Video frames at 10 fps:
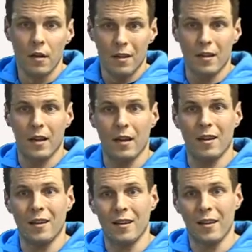
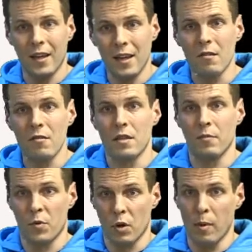the increase in
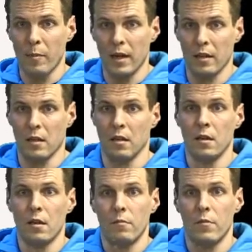probability,
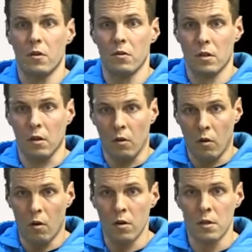because the
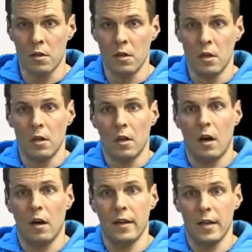odds
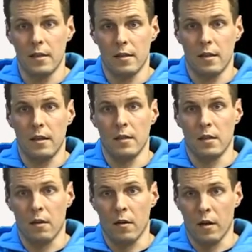is
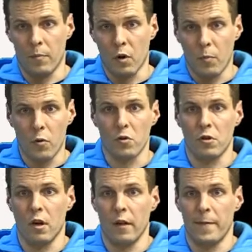a
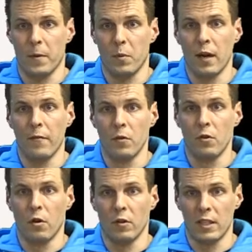proportional effect. We have to
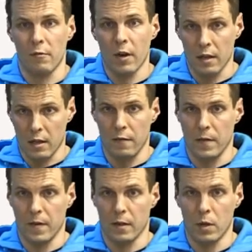know it's a relative
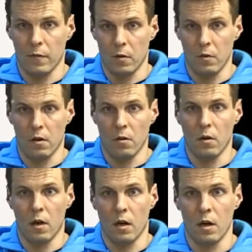effect. You have to
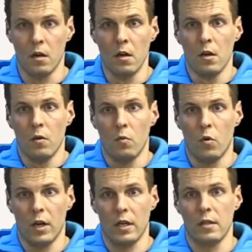know
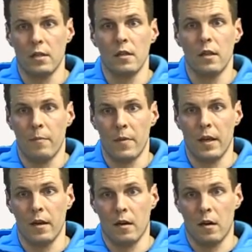what is
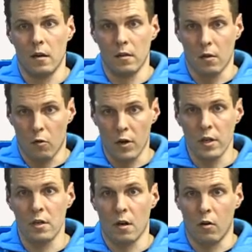the
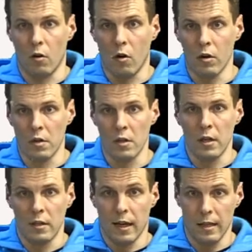original odds
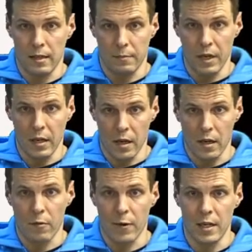that is being
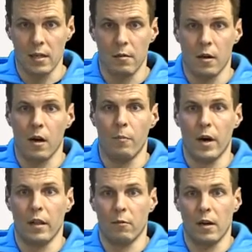increased
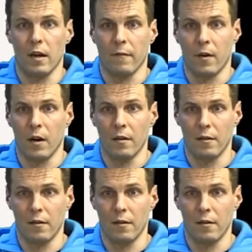by 3.5.